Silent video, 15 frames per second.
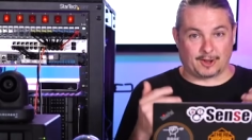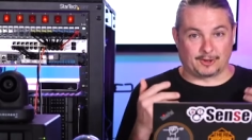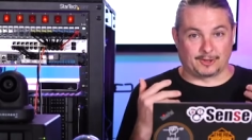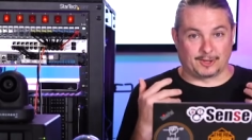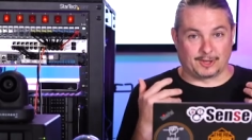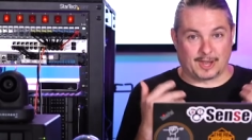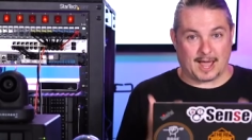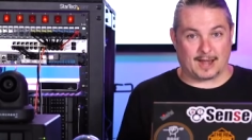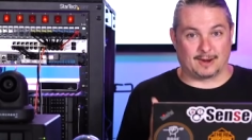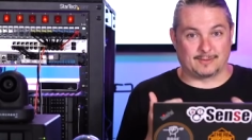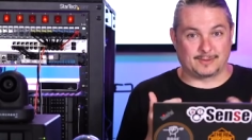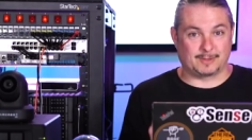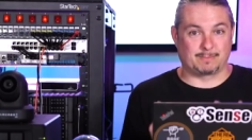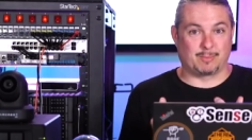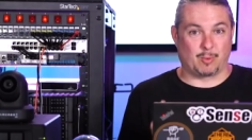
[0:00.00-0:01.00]
a lot of
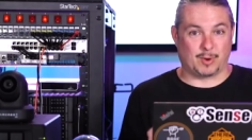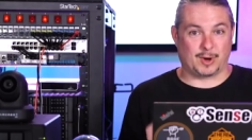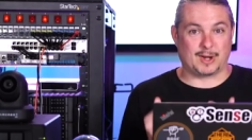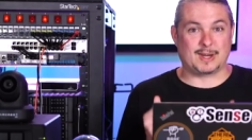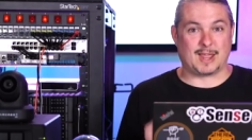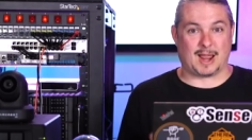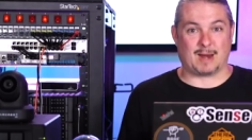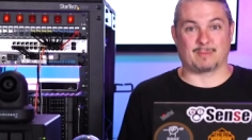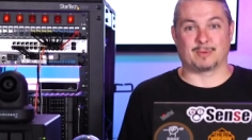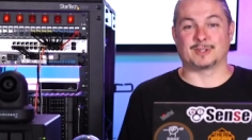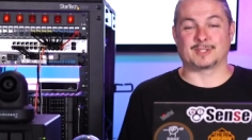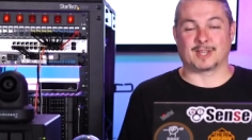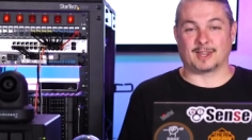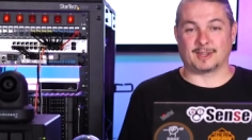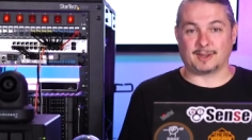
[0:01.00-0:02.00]
supported
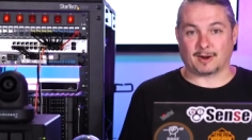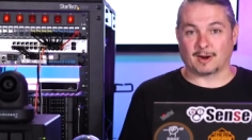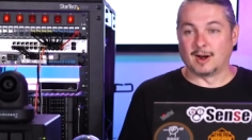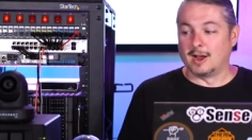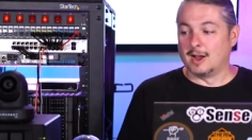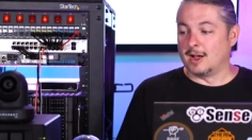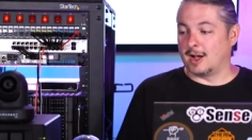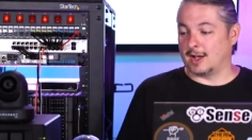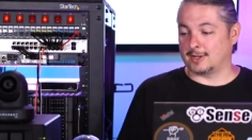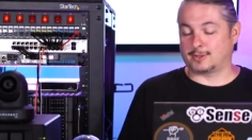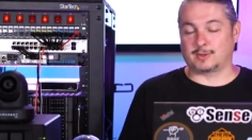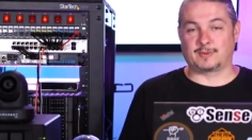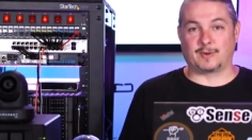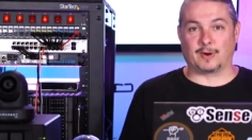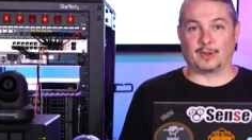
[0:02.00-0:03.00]
cameras on there. Uh, so
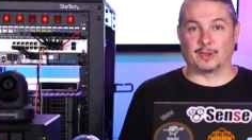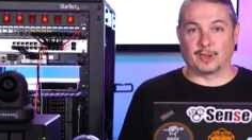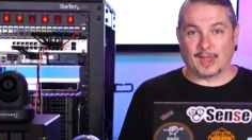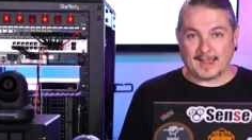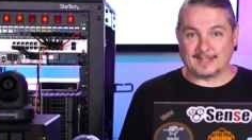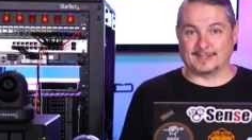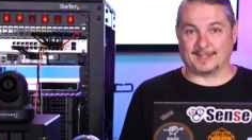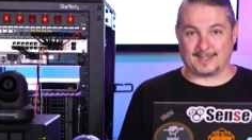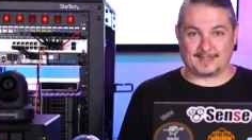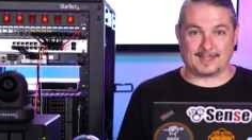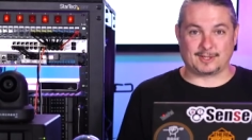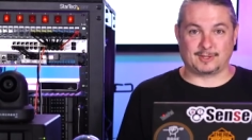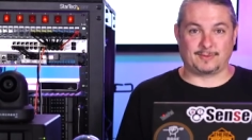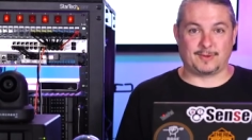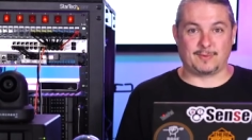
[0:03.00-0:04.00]
it's very likely
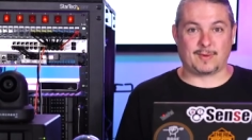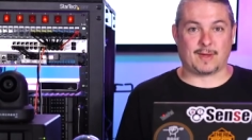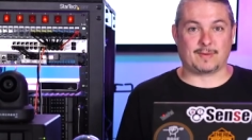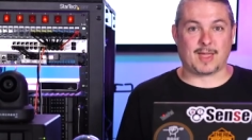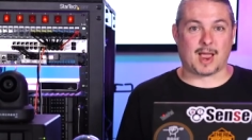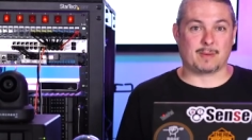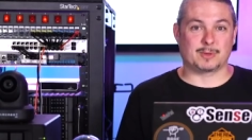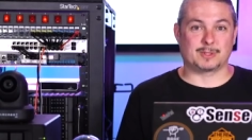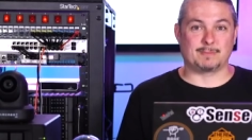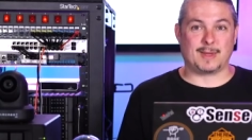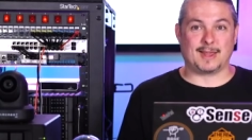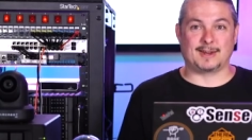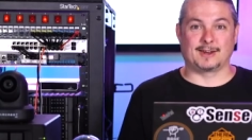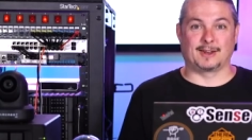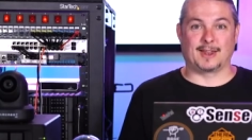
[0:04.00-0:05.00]
that if you've had cameras
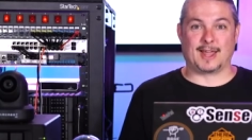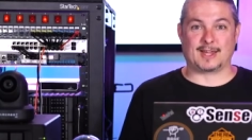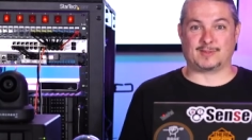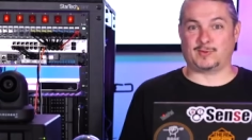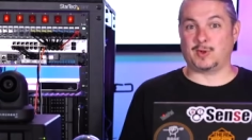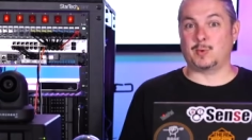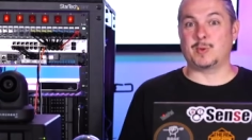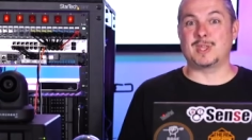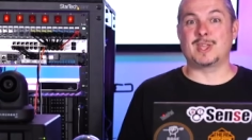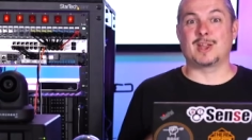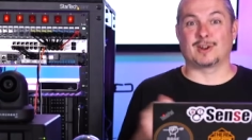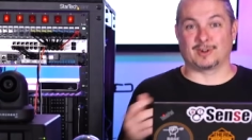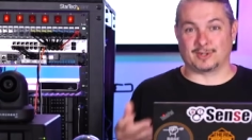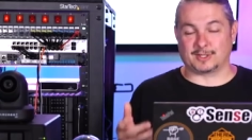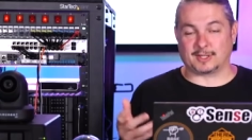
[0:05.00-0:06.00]
made in the last few
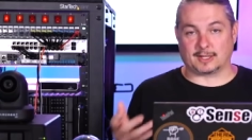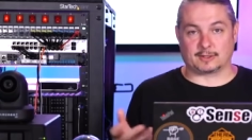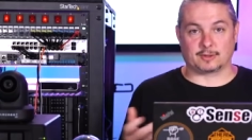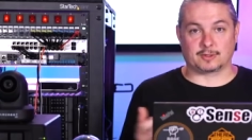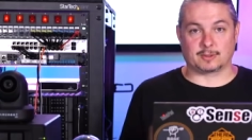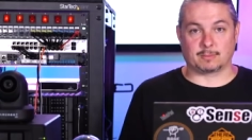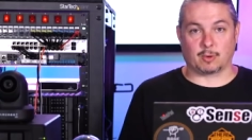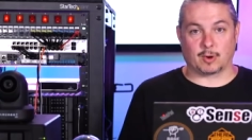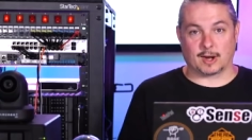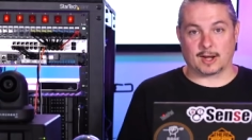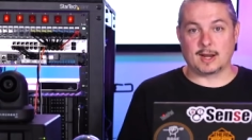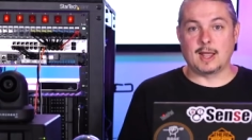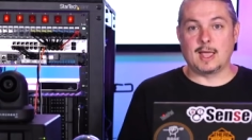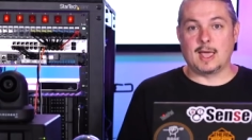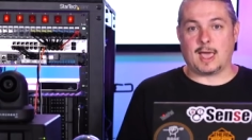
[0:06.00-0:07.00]
years that they're supported.
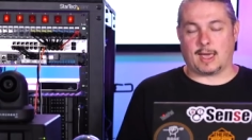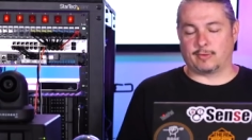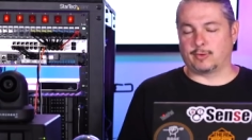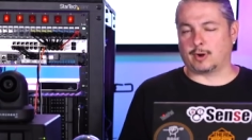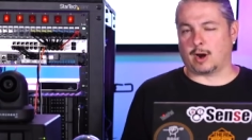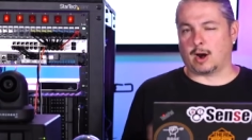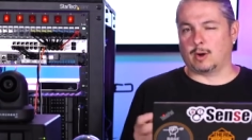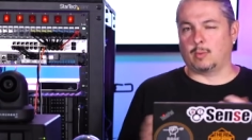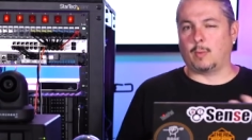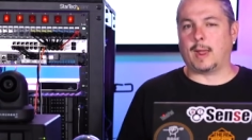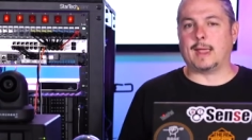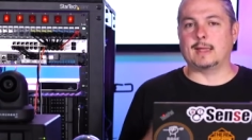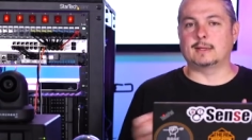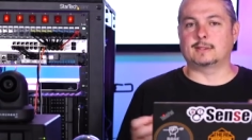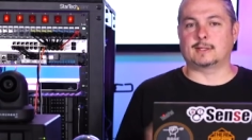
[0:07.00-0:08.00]
And there are
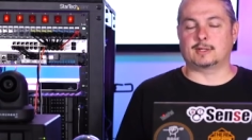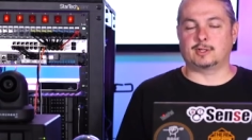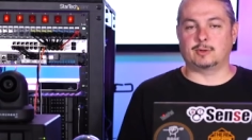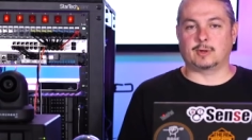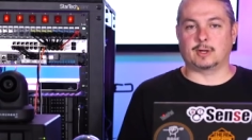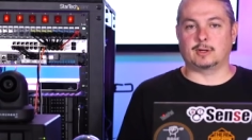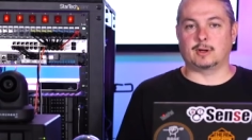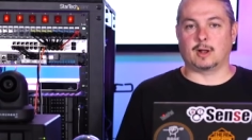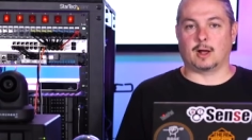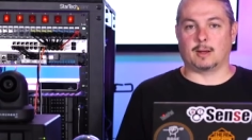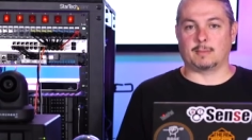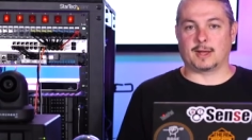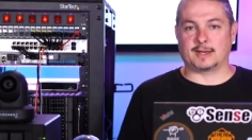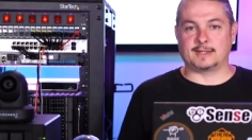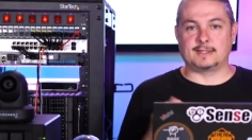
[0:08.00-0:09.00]
ways that you can
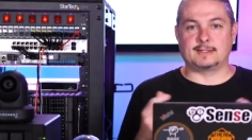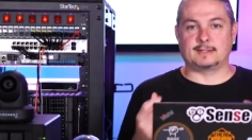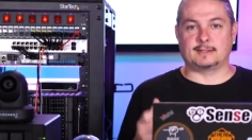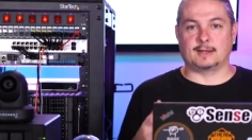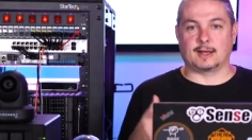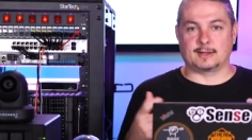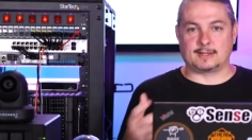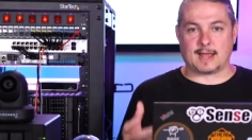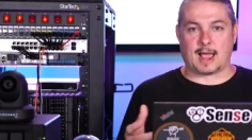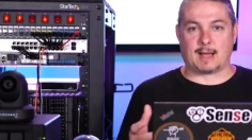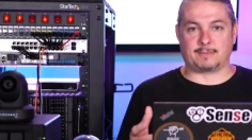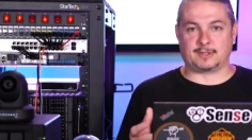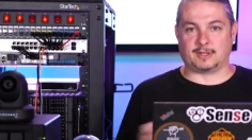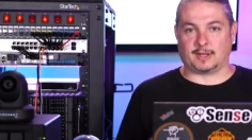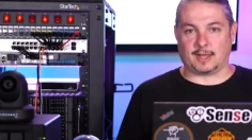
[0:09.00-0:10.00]
um,
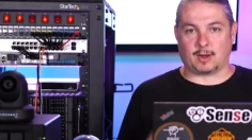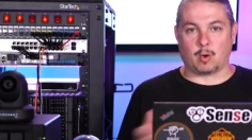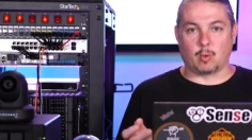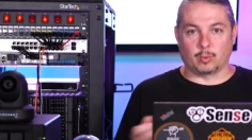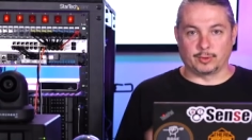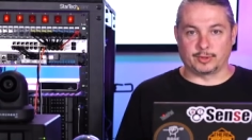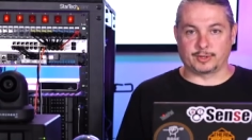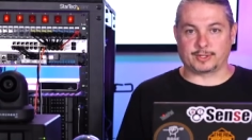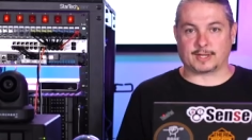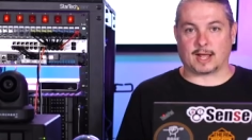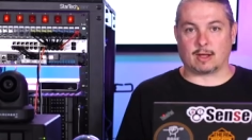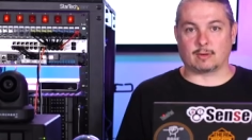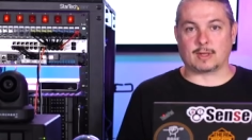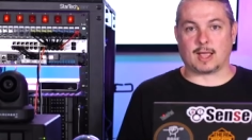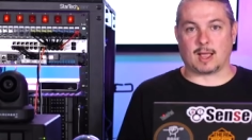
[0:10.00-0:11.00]
adapt like older
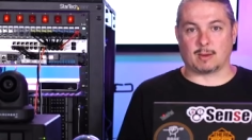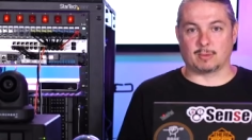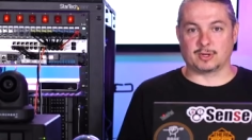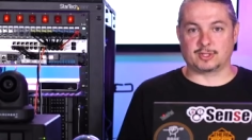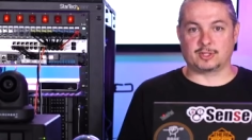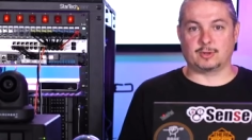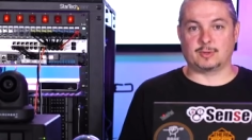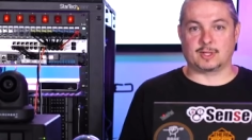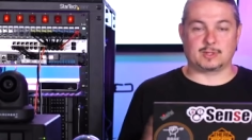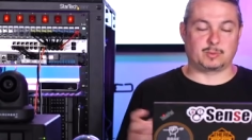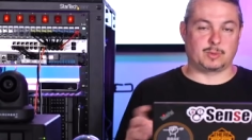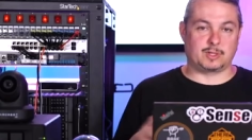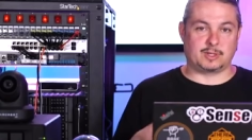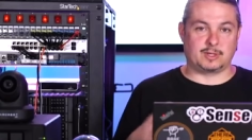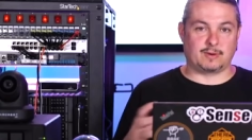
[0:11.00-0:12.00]
style cameras to this
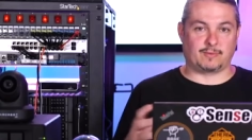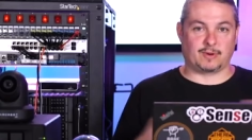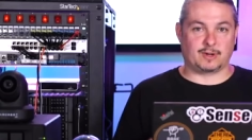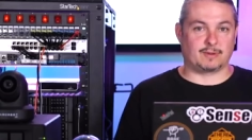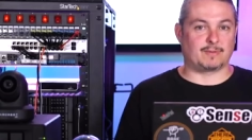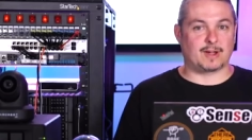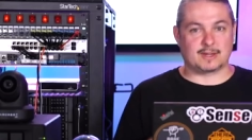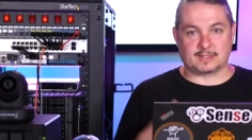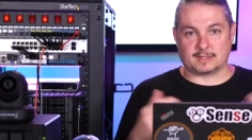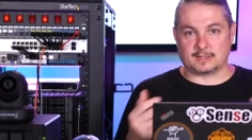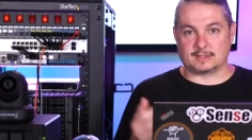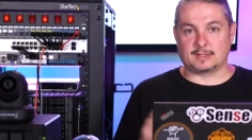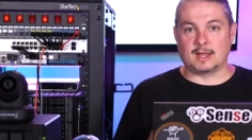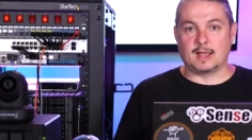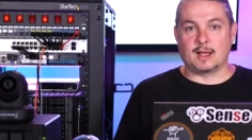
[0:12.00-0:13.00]
with different
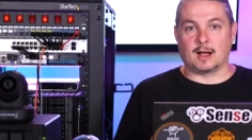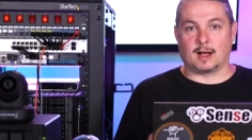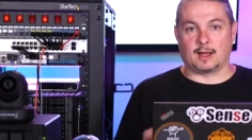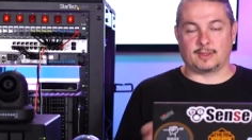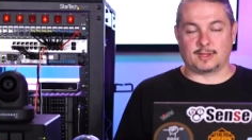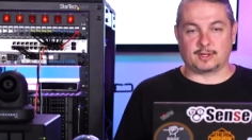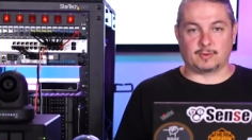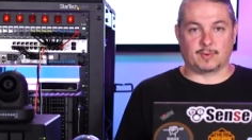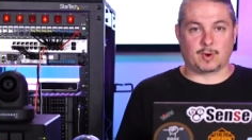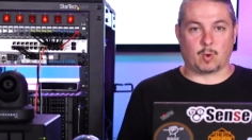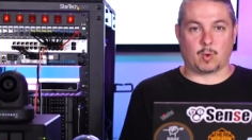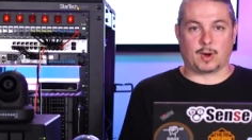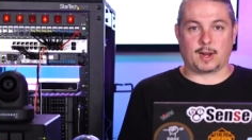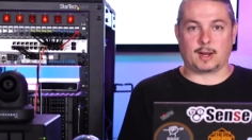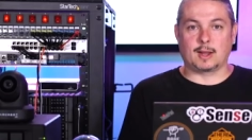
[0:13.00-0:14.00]
devices uh, that do
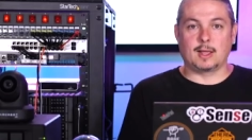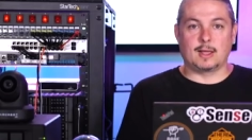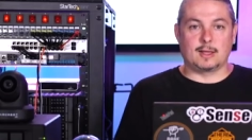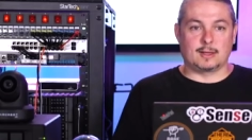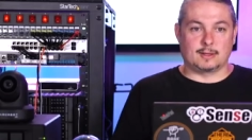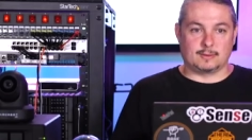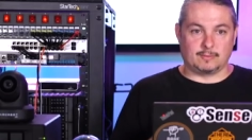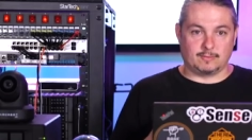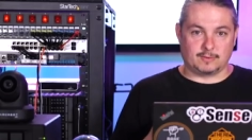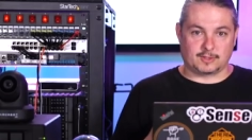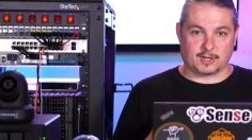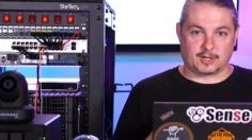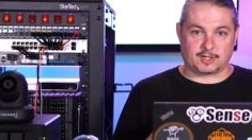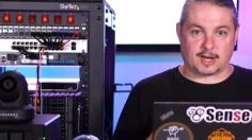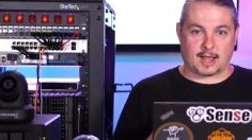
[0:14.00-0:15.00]
recording,
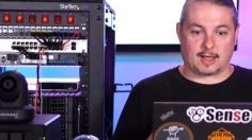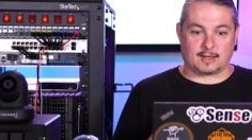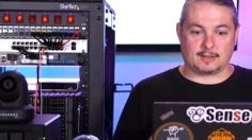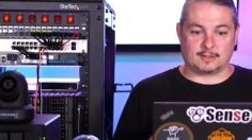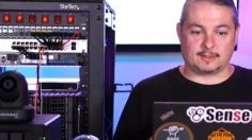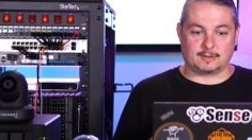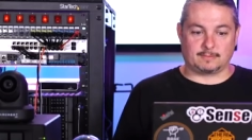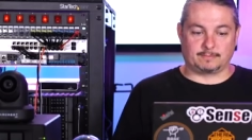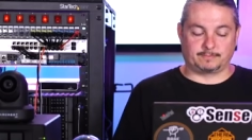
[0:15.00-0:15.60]
such as